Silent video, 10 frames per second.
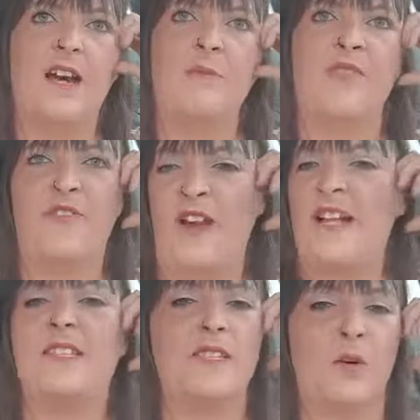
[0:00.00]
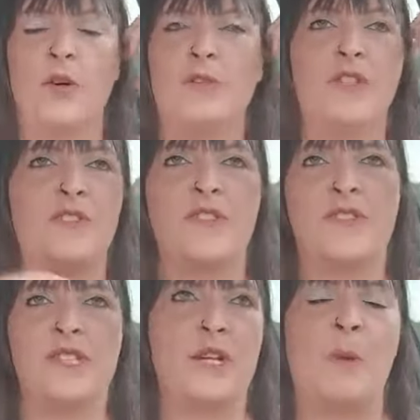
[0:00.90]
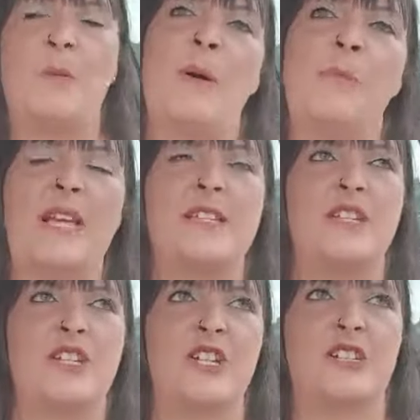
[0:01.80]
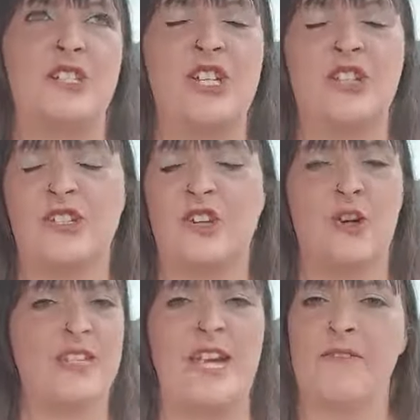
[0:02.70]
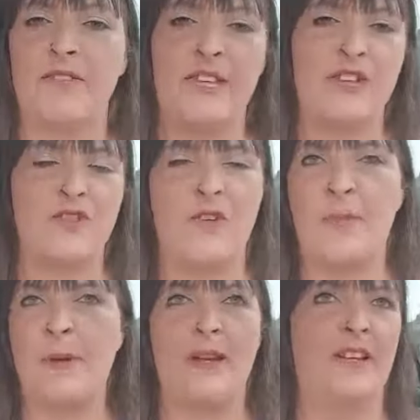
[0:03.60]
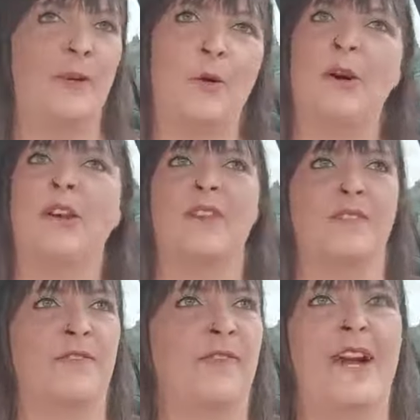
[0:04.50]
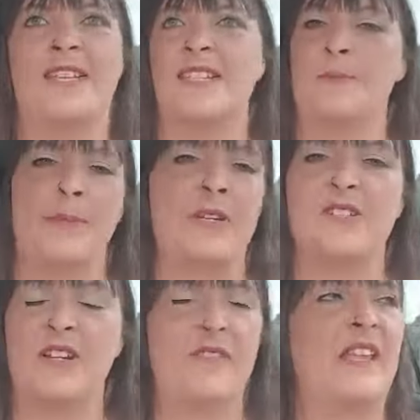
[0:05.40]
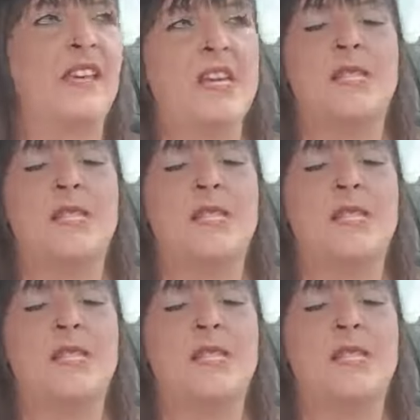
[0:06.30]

fats and oils, and so my mum, bless her, she just cooked everything dripping in oil and fat and butter and everything.